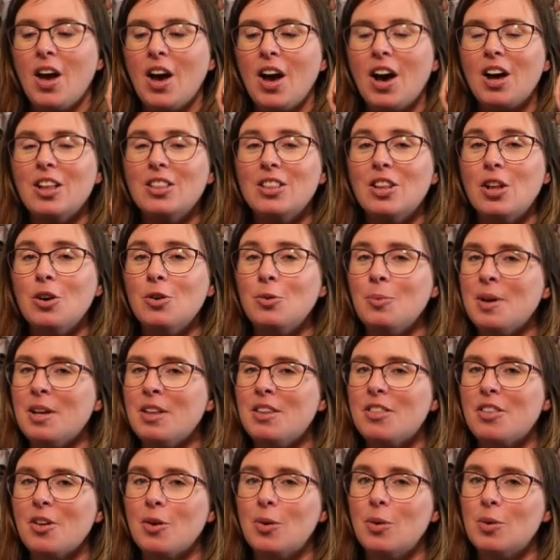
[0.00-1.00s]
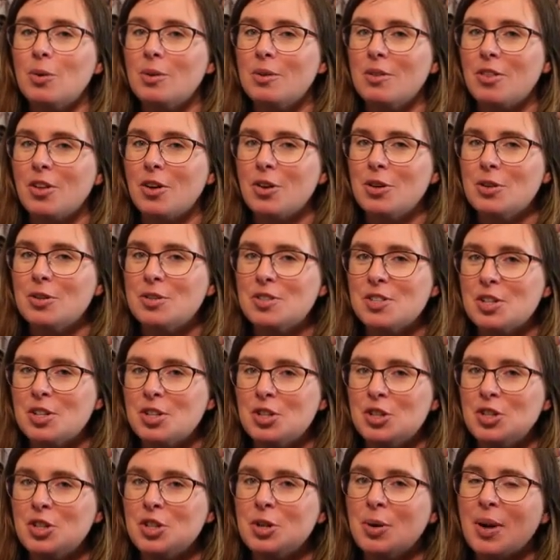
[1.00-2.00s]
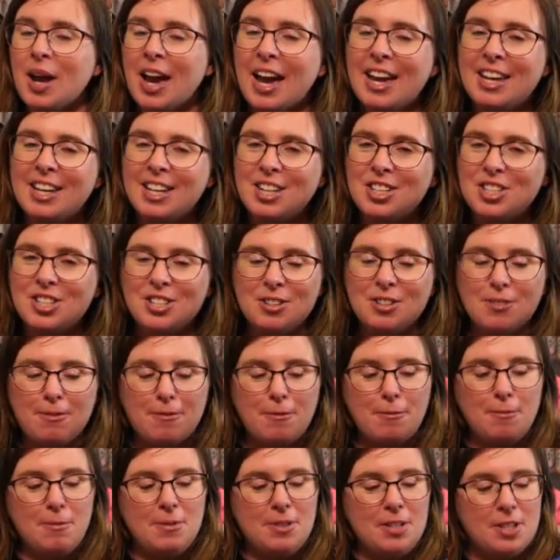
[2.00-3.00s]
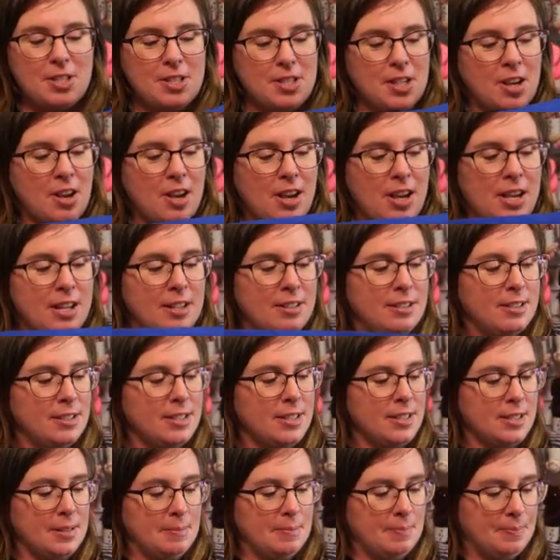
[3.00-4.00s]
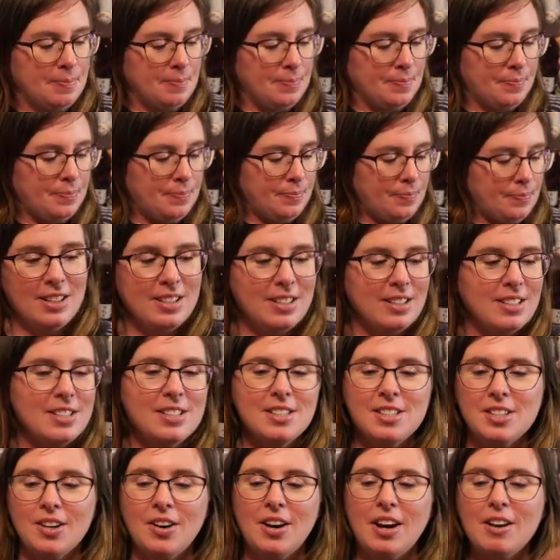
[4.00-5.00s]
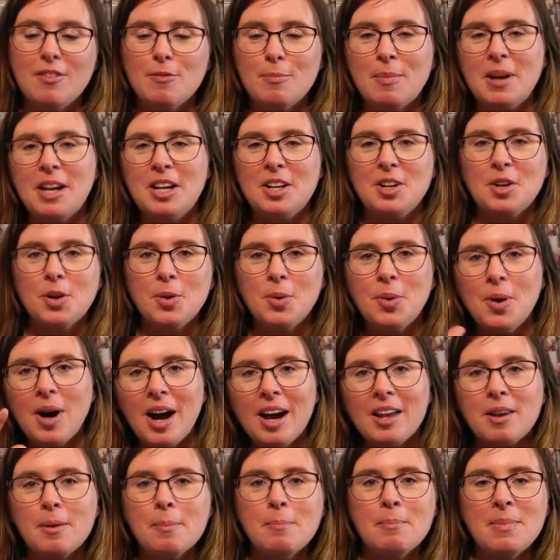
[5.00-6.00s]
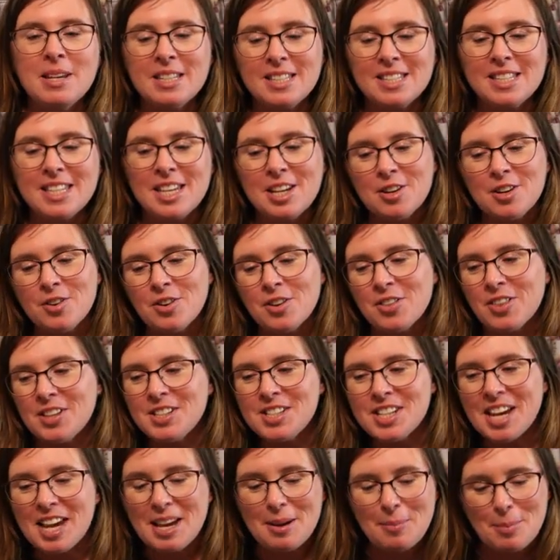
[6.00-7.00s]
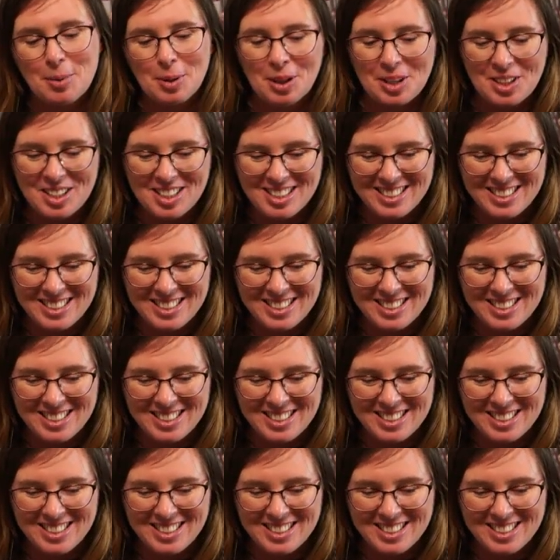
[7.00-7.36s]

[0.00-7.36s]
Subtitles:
along with all those new handkerchief designs. So I've made quite a mess here on the table.